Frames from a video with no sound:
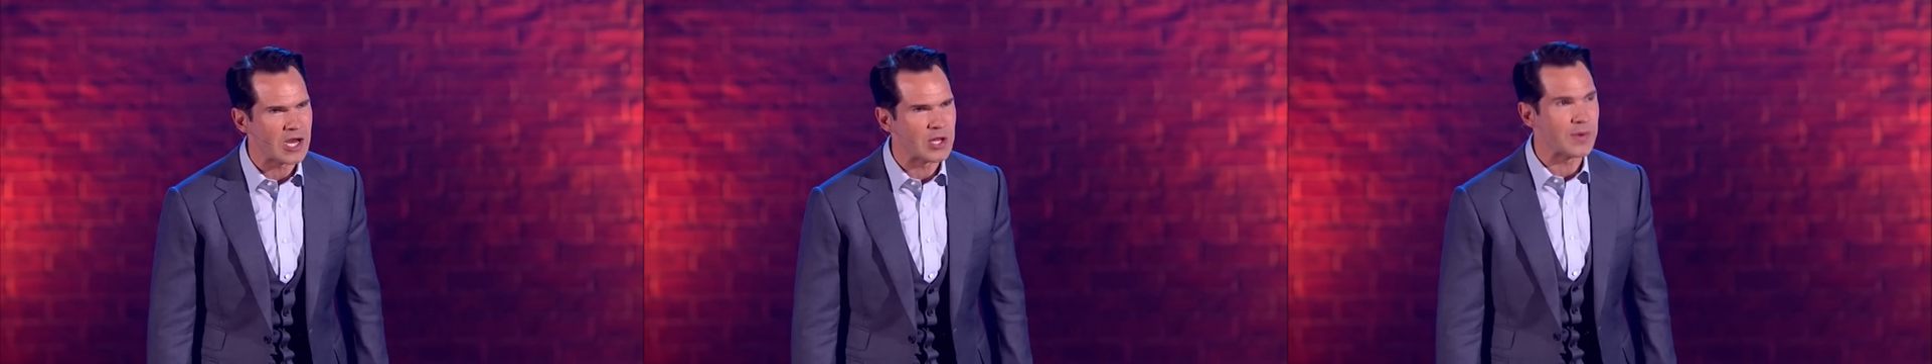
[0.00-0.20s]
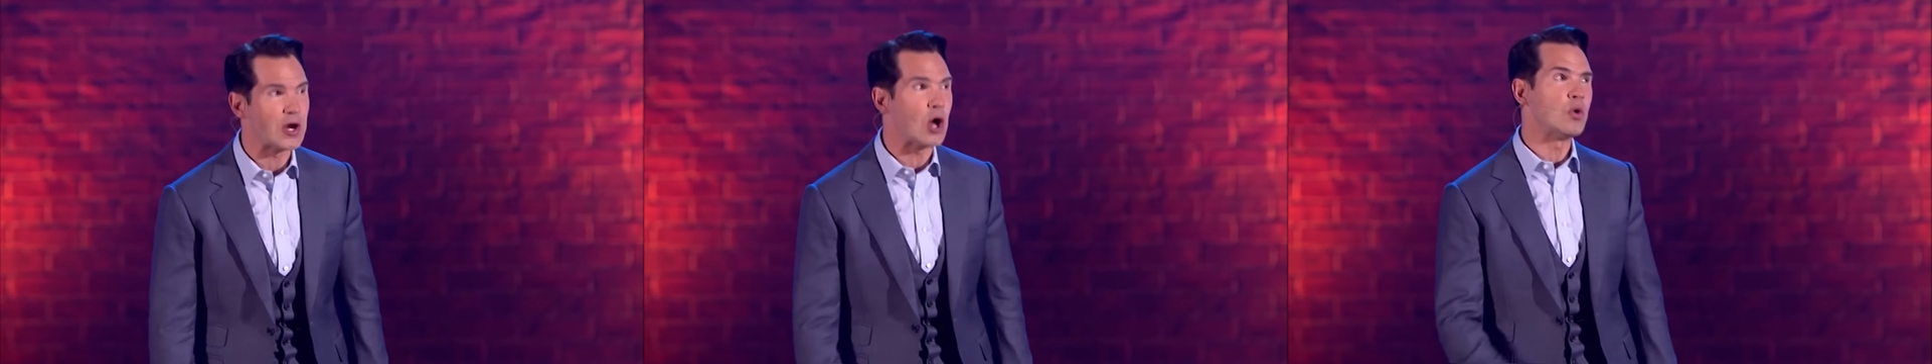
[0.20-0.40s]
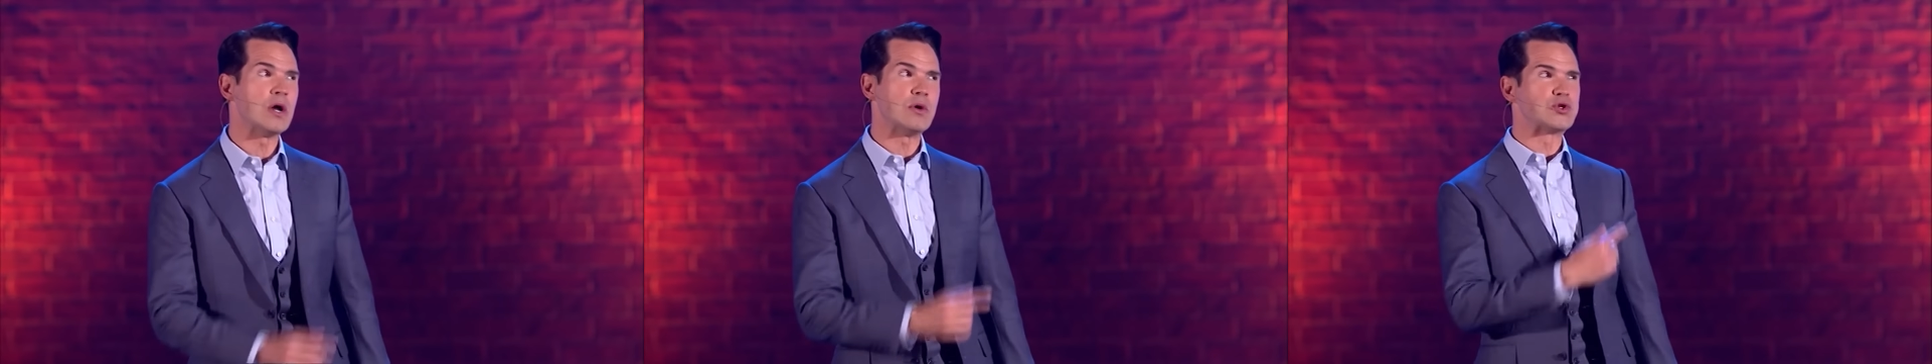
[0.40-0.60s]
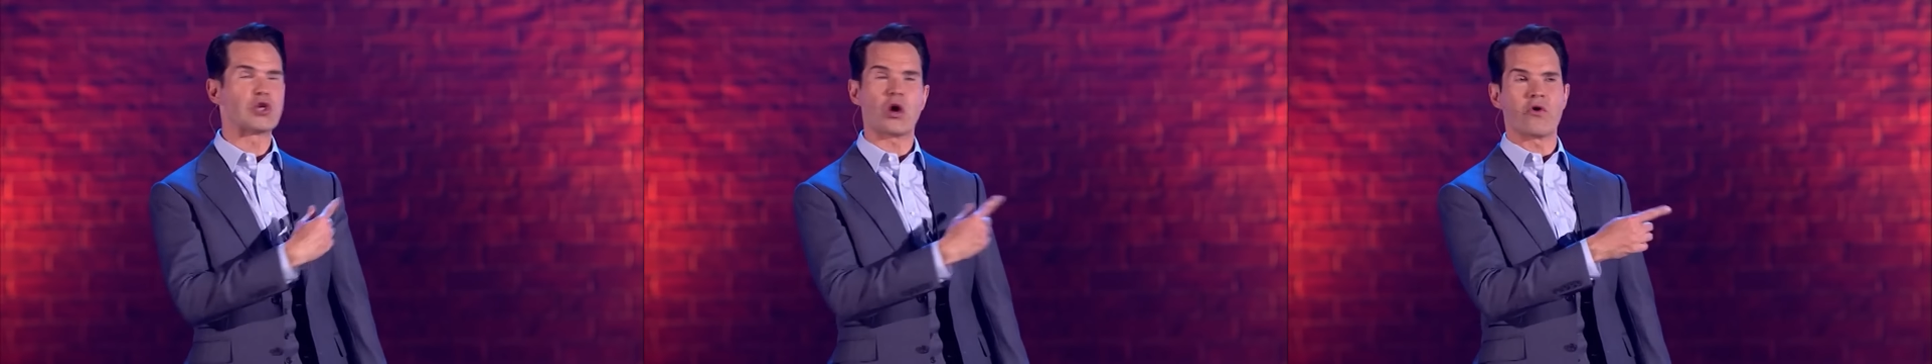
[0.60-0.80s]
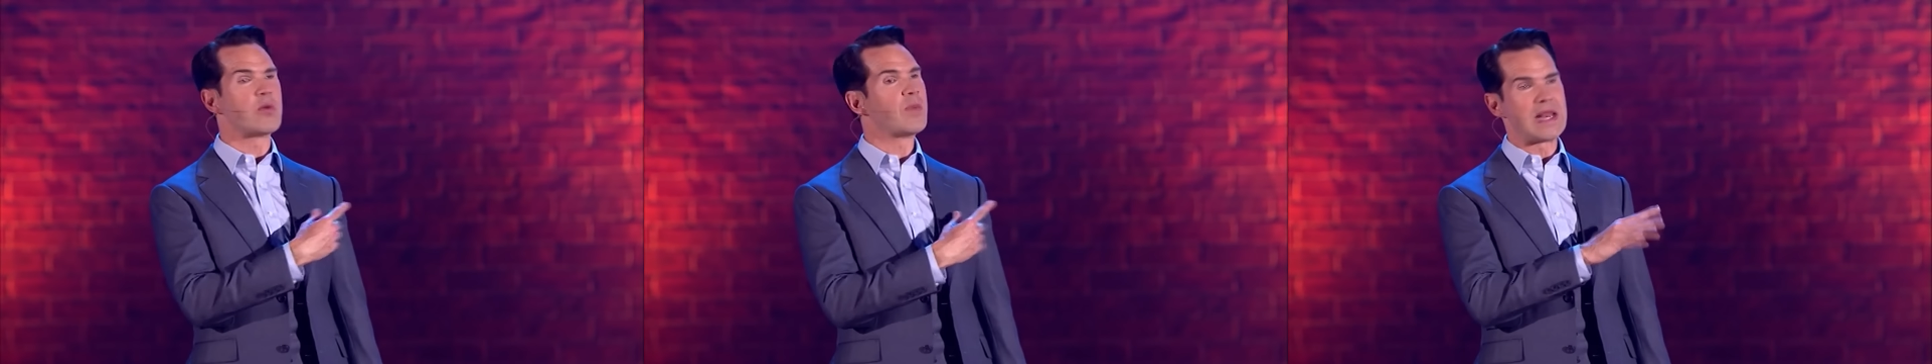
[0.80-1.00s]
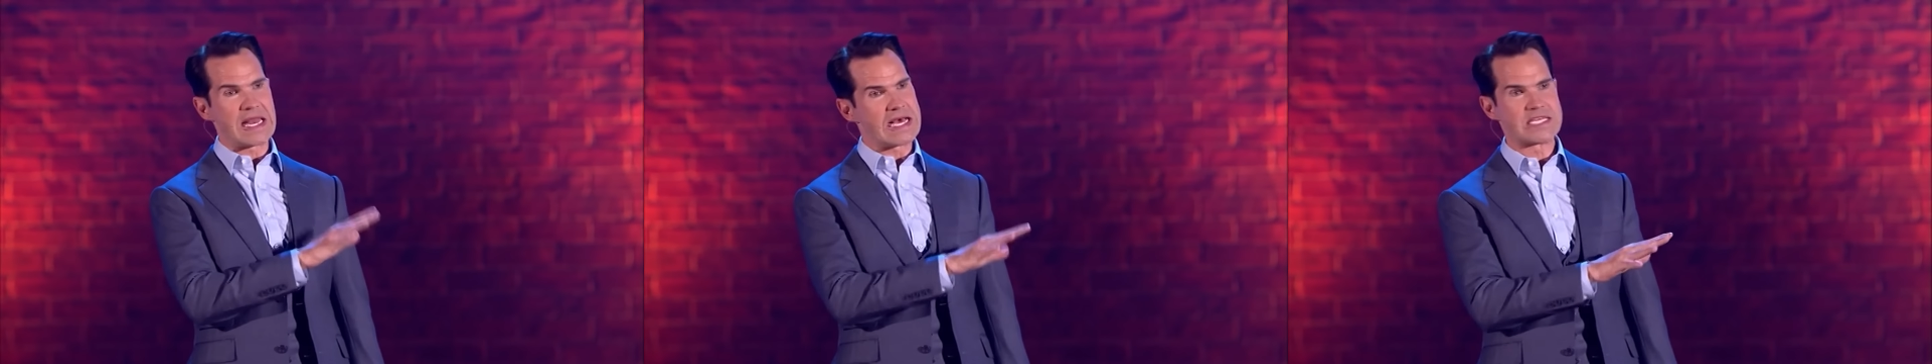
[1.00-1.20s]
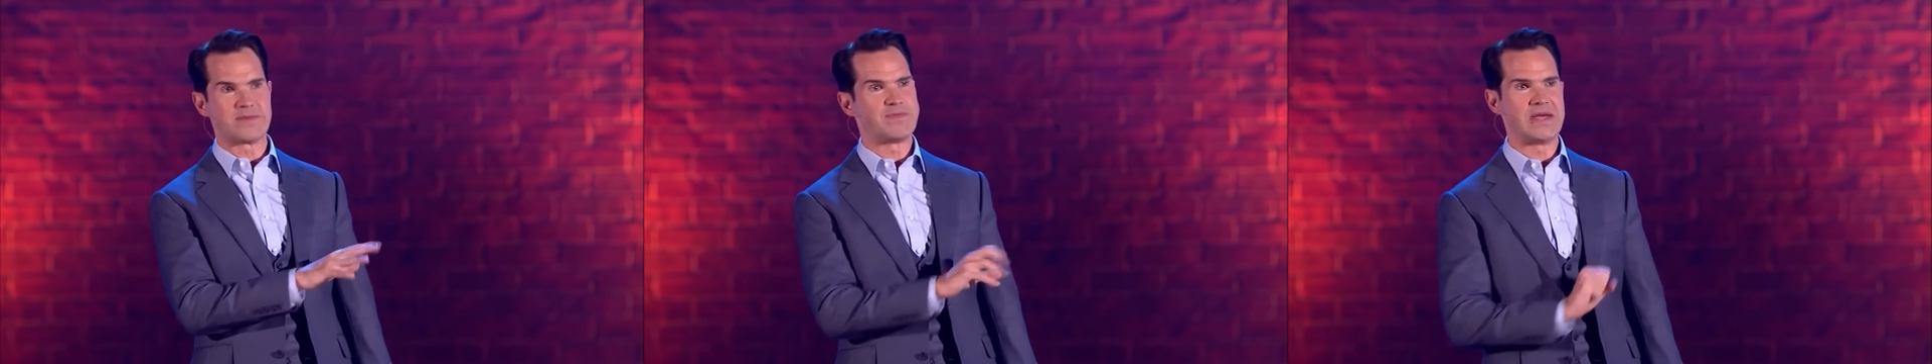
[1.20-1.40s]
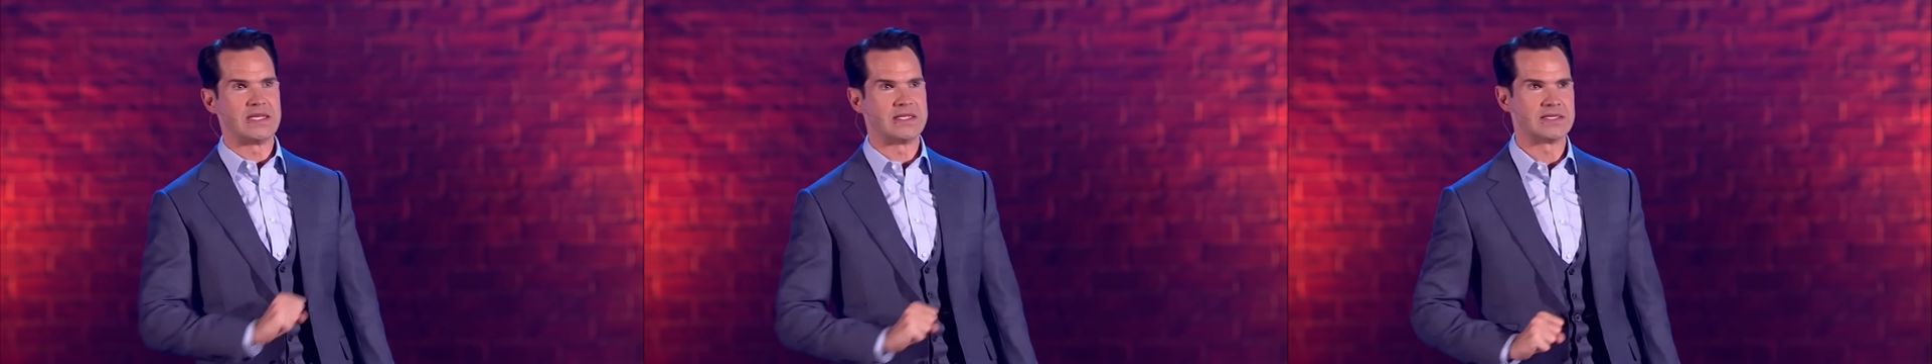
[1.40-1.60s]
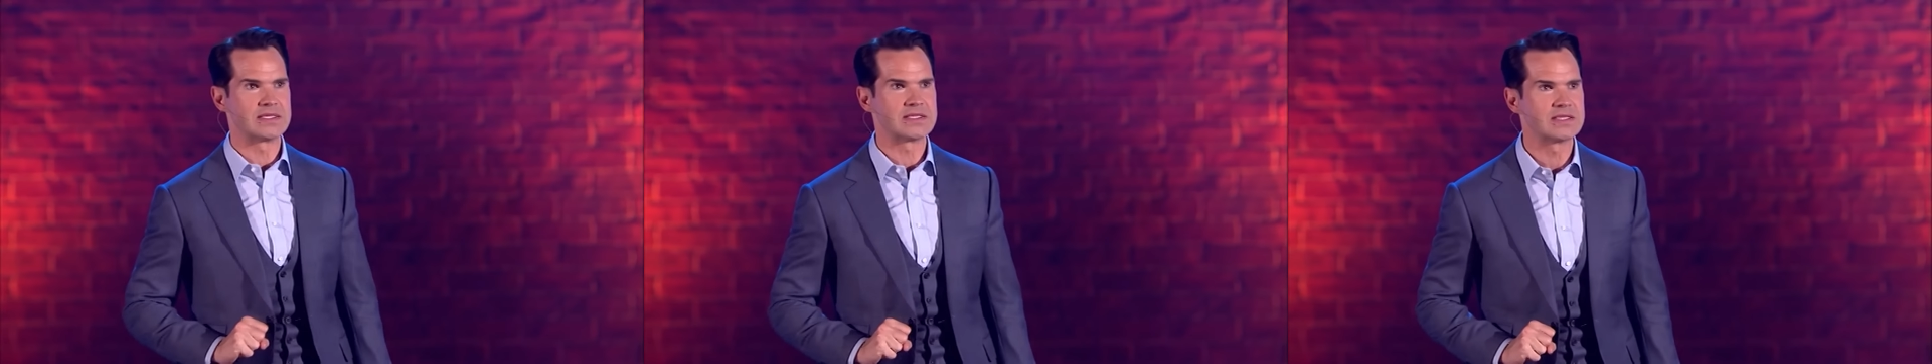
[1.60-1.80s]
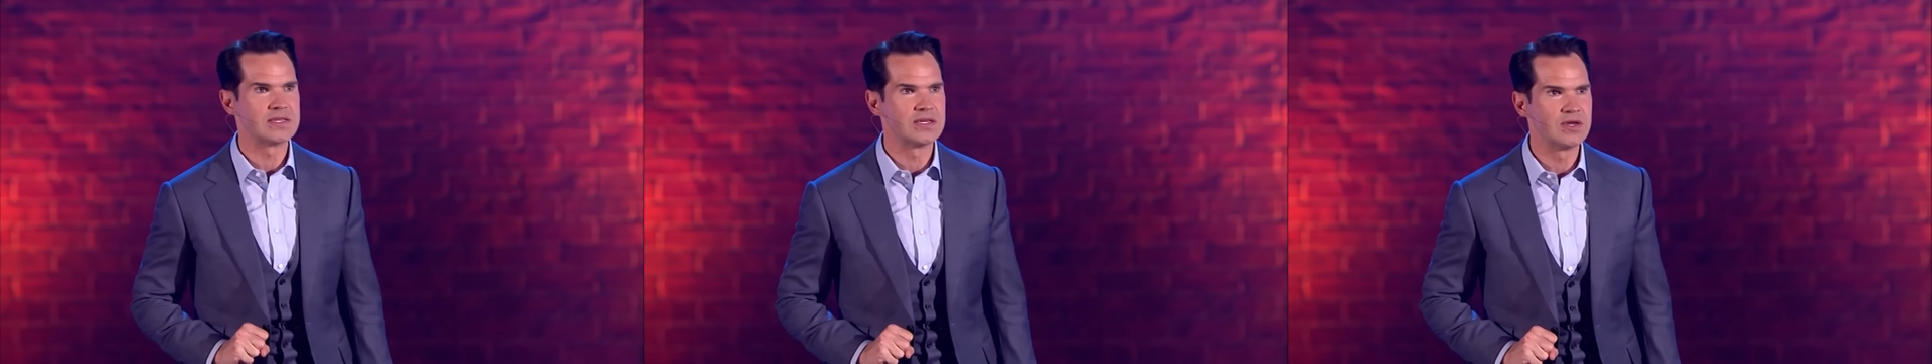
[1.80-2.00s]
and you went, oh no, sorry, we're
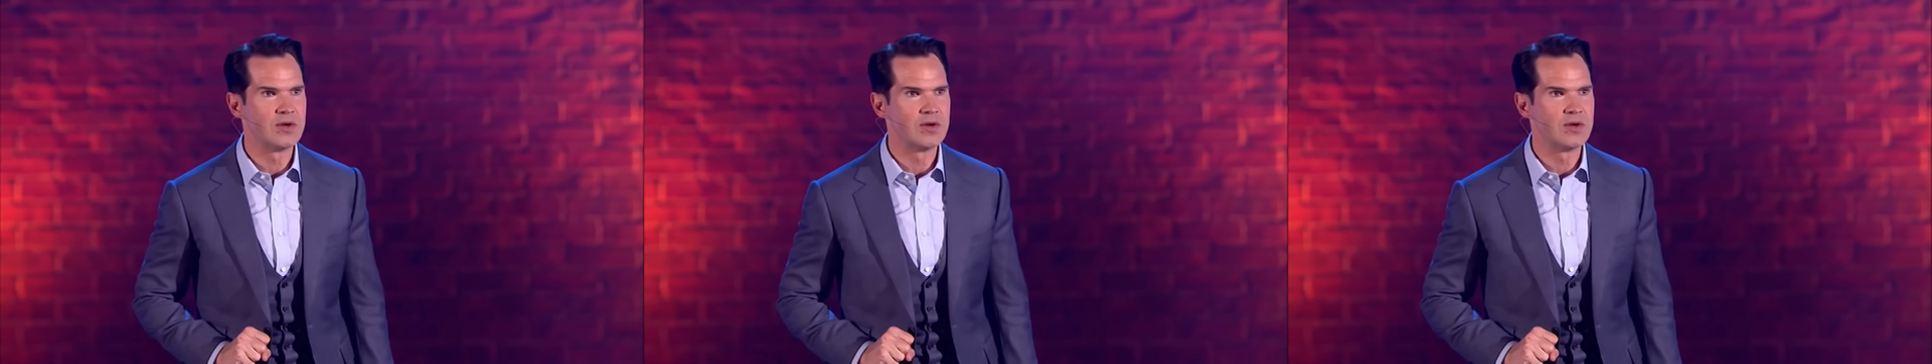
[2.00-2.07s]
lesbians.